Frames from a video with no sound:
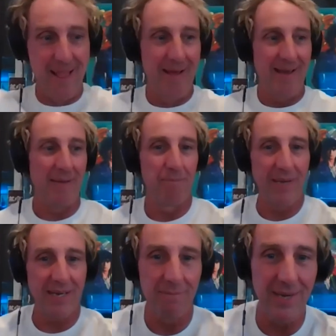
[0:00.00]
and
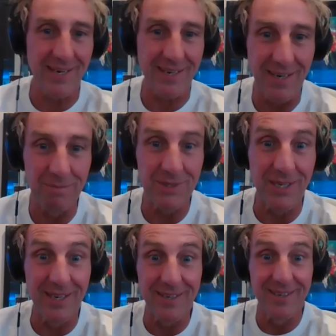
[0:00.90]
Big Mick comes
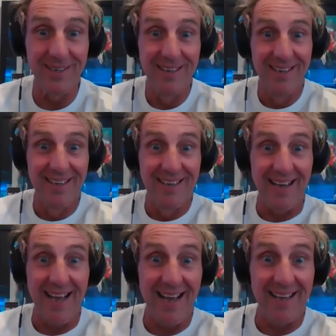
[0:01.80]
in,
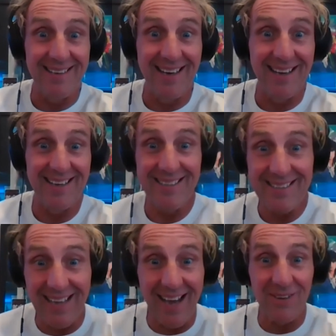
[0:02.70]
and uh, he
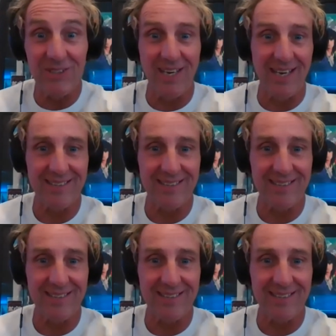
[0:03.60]
sound checks.